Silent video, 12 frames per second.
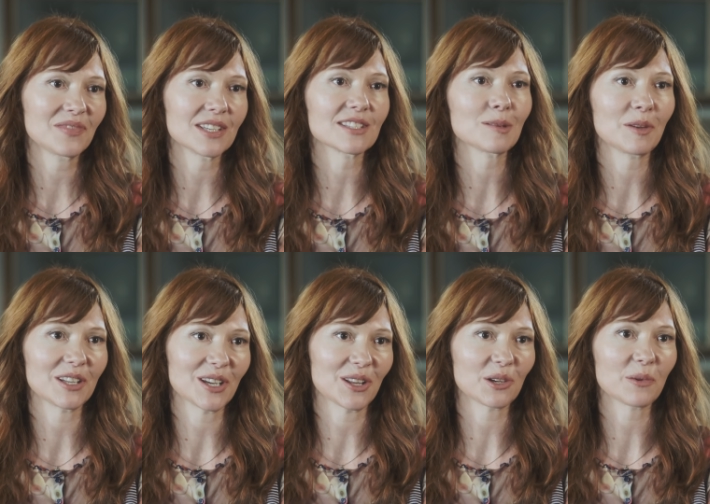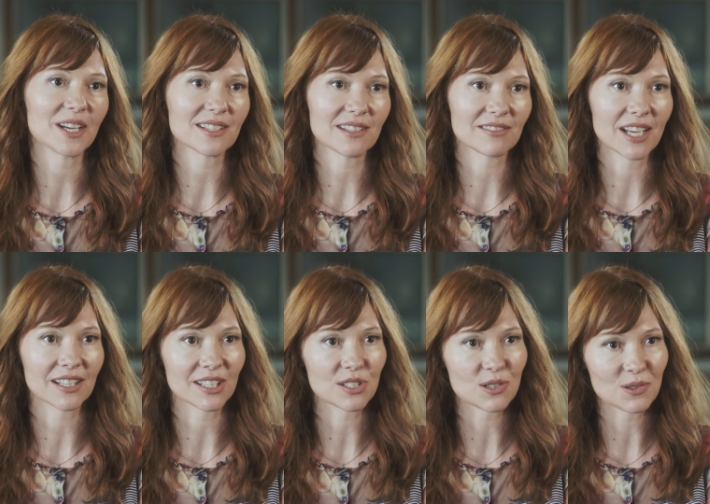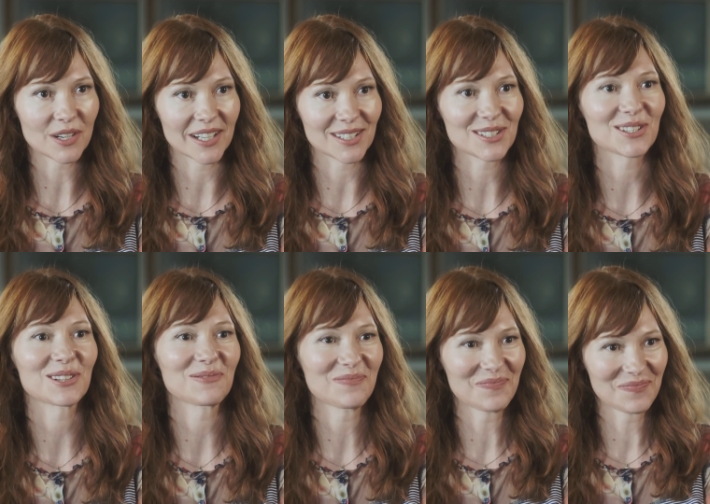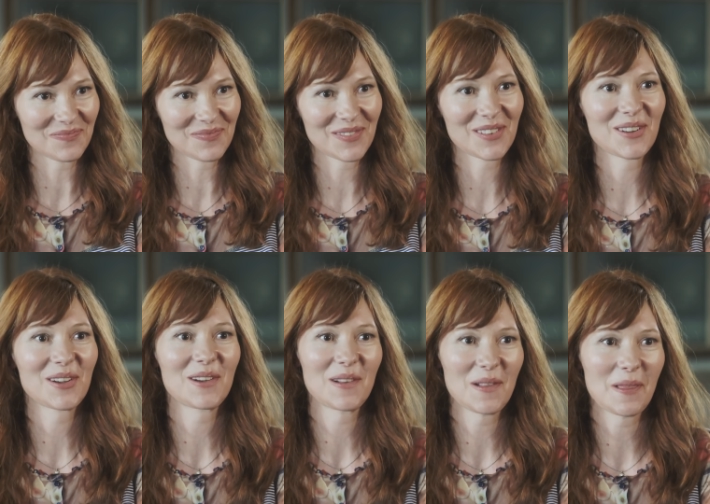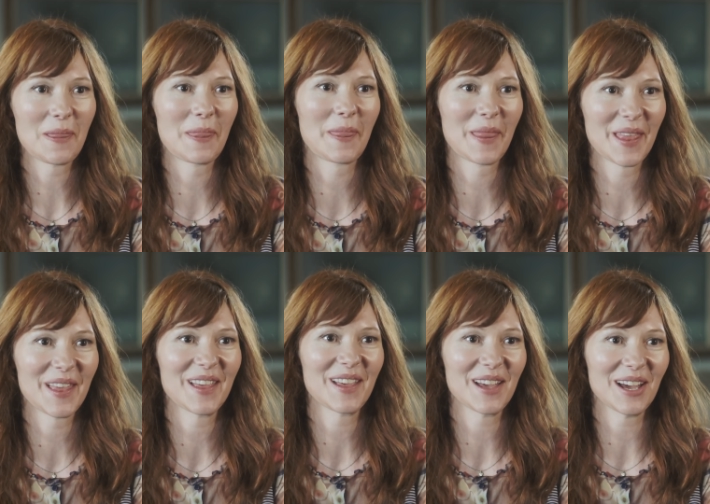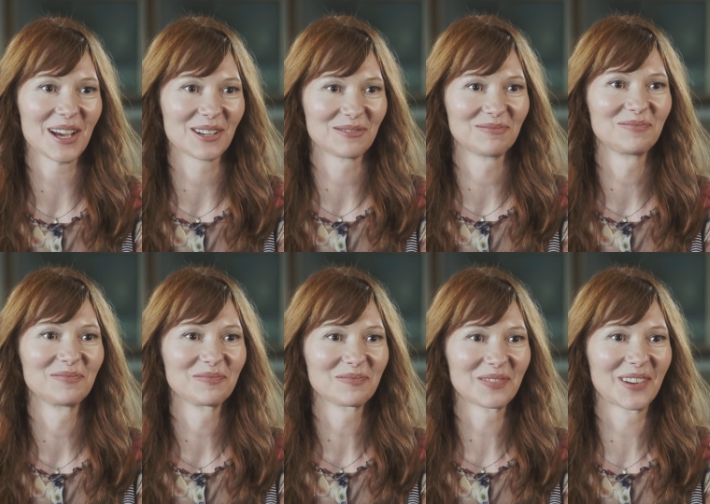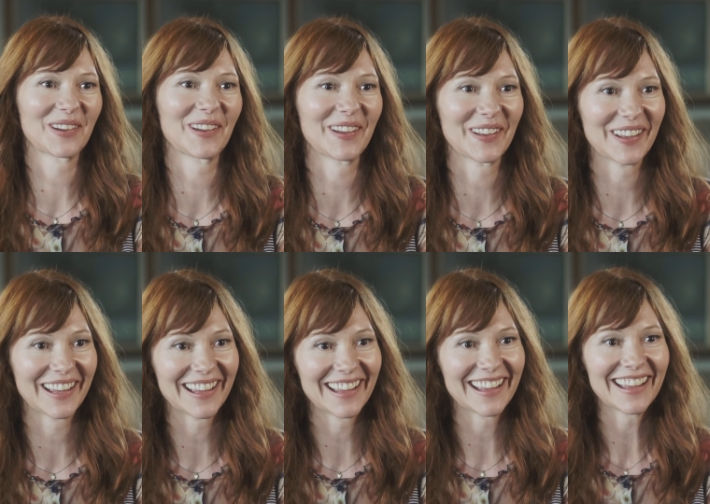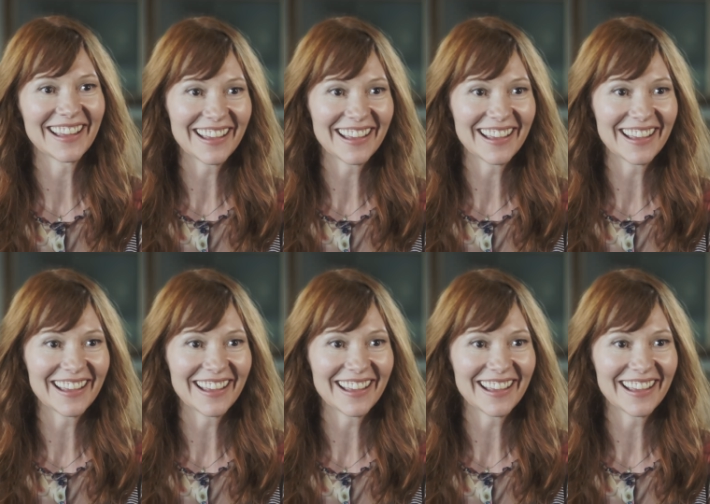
than some of the other ways of telling stories. So. I had no idea about that scientific yeah. fact about the brain.